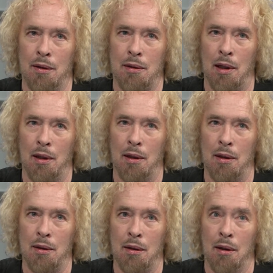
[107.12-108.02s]
dun
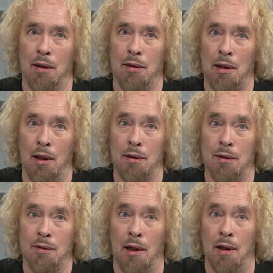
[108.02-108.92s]
dun dun
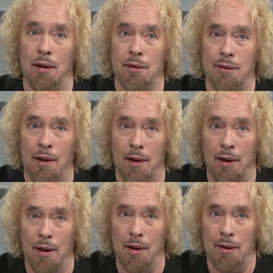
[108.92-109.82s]
dun
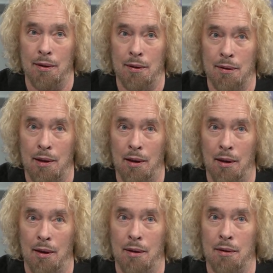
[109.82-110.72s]

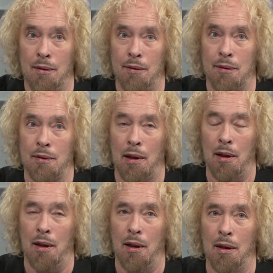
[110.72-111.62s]
dun
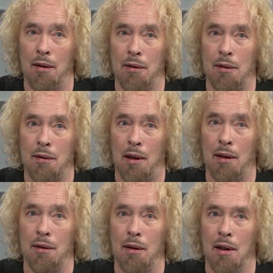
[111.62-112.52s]
dun
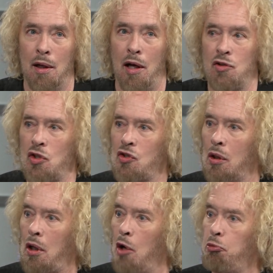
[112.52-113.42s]
dun. It's just a
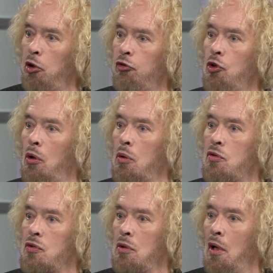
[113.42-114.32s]
couple of
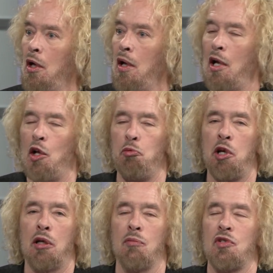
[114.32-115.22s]
notes, and it
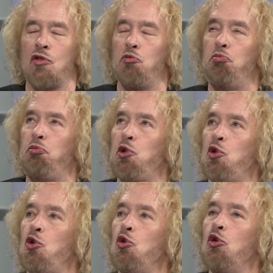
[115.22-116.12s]
becomes this
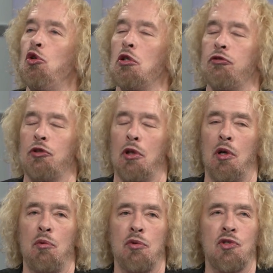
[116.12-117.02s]
beautiful,
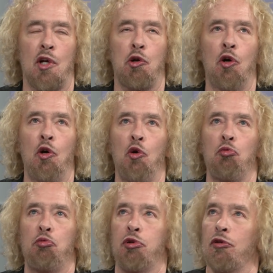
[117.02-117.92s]
almost like
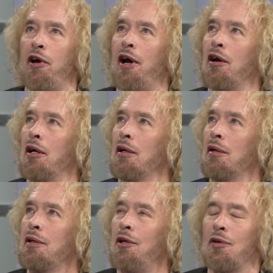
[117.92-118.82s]
prayer.
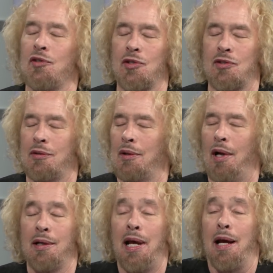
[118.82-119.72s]
You know, just
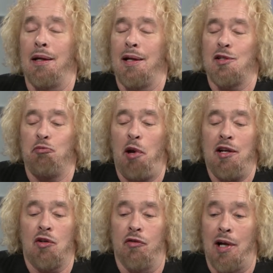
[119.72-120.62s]
again, it's
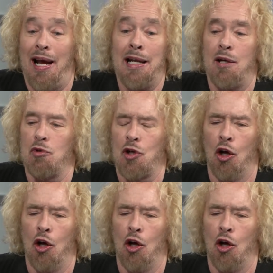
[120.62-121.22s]
Beethoven, and he was